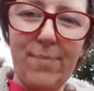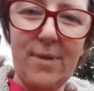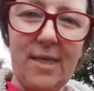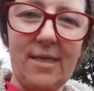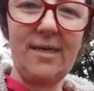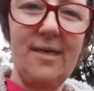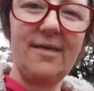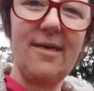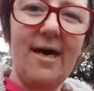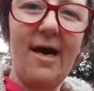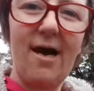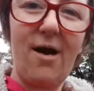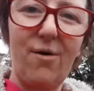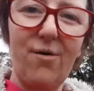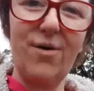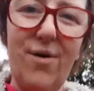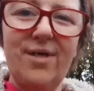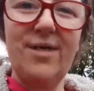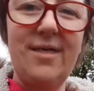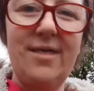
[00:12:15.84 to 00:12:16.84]
in the
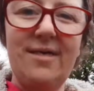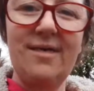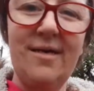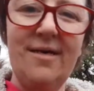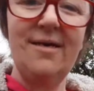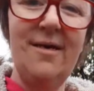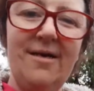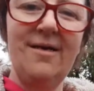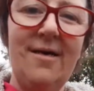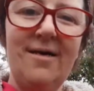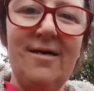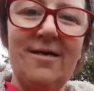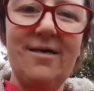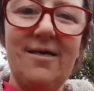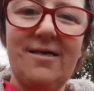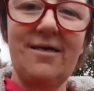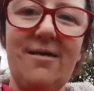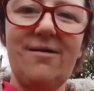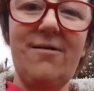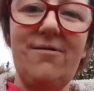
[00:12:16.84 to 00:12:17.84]
house.
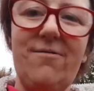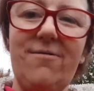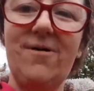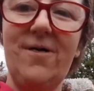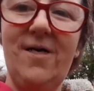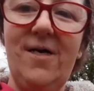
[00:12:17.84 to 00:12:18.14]
So,